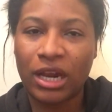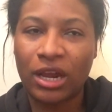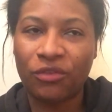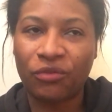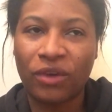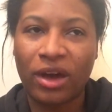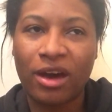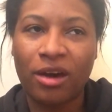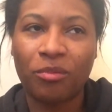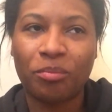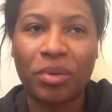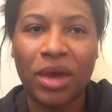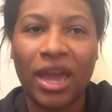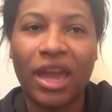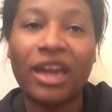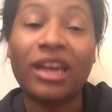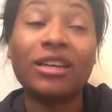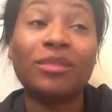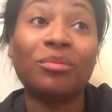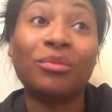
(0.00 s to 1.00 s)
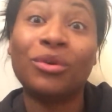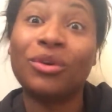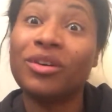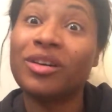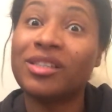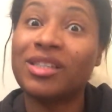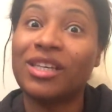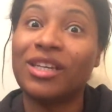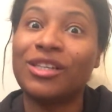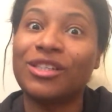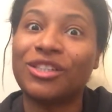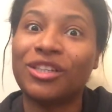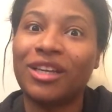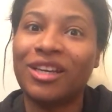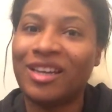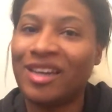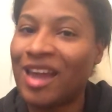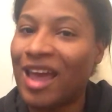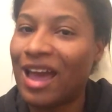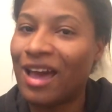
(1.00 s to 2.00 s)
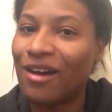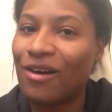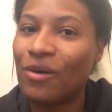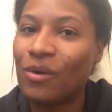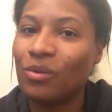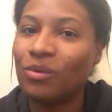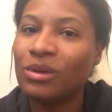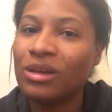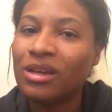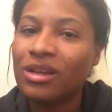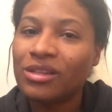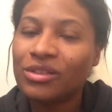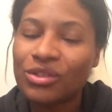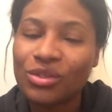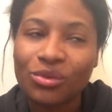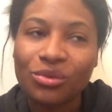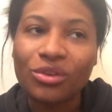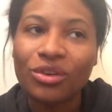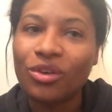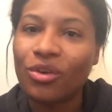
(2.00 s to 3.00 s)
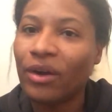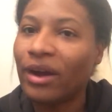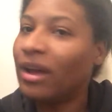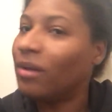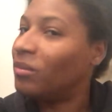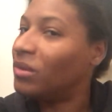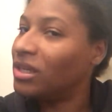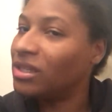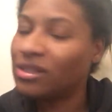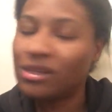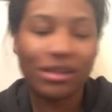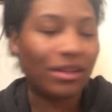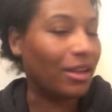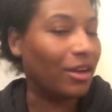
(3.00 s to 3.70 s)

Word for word: if I paid more attention now to the Grammys,